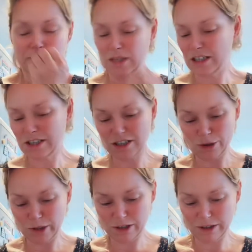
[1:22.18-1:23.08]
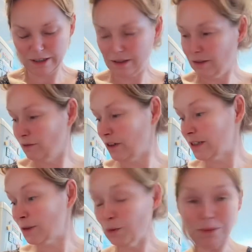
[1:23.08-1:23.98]
So exciting. Right,
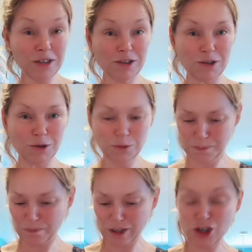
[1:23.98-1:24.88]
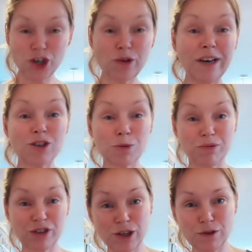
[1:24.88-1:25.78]
so what I'm going to do, I'll show you how to
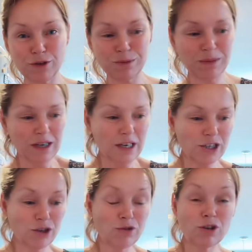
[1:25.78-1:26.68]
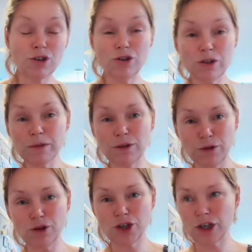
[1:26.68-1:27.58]
preserve them so you can use them in the
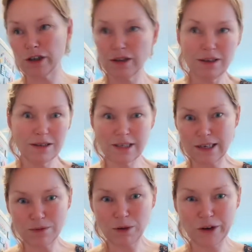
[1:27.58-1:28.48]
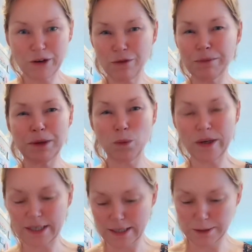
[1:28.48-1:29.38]
future, save them going off and being
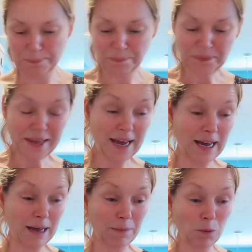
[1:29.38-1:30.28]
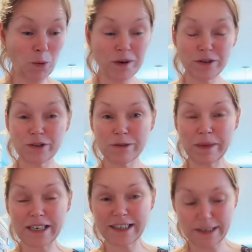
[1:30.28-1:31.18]
wasted. And what we're going to do is
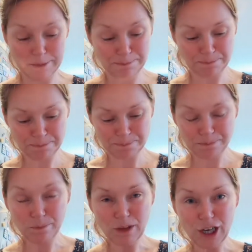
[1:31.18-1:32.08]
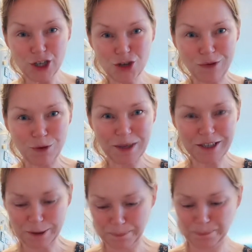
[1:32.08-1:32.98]
make some truffle butter.